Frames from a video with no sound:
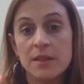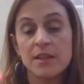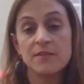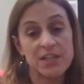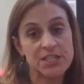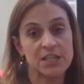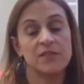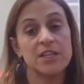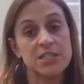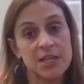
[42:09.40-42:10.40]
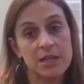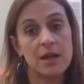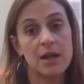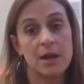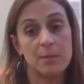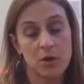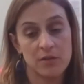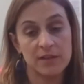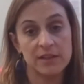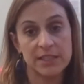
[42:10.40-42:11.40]
The invention convention, more
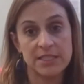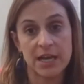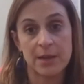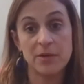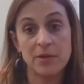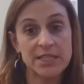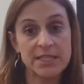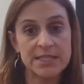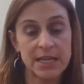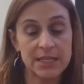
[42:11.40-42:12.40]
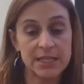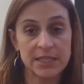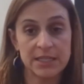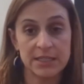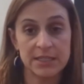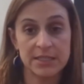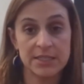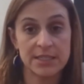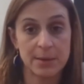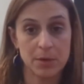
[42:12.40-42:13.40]
of a lead time. We did send it in
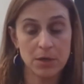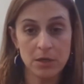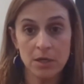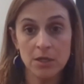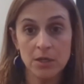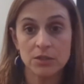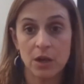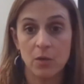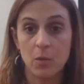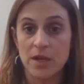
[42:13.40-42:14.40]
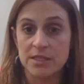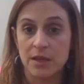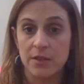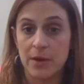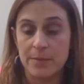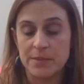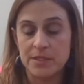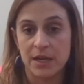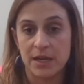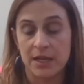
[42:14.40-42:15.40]
December. So it was on the
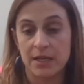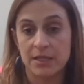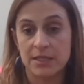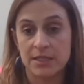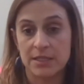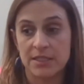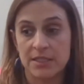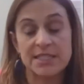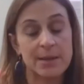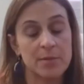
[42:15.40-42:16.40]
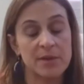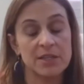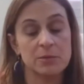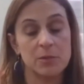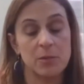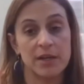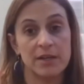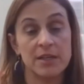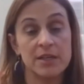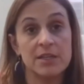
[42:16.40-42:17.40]
website December because we
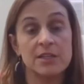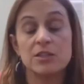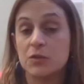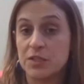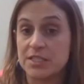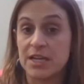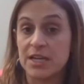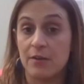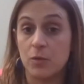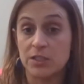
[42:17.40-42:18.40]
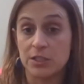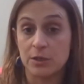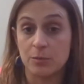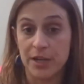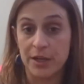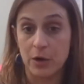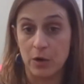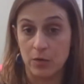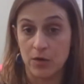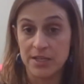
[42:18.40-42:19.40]
wanted students to have winter break
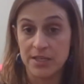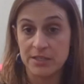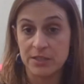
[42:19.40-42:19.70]
over it.